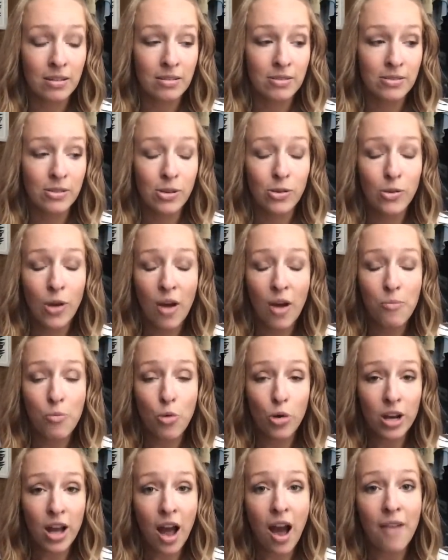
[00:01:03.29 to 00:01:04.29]
so you have
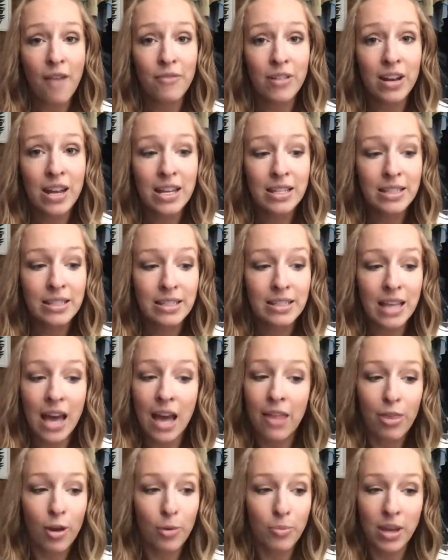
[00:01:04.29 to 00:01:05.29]
more confidence
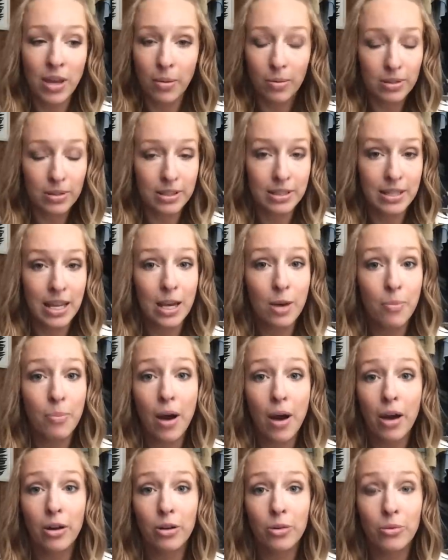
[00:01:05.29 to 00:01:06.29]
that they'll be able to take a
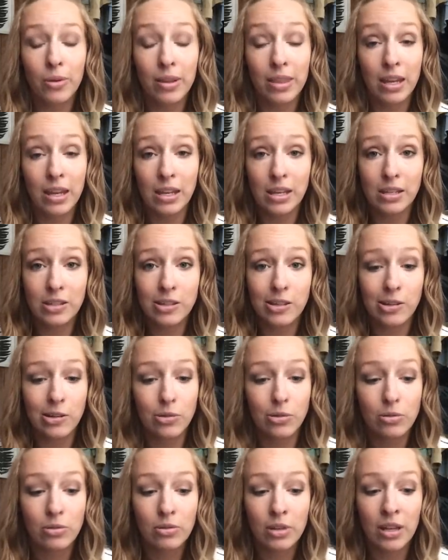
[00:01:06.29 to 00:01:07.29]
bottle when they need
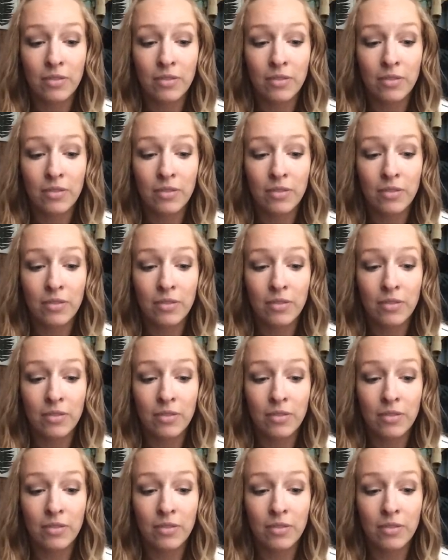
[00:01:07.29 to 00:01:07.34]
to.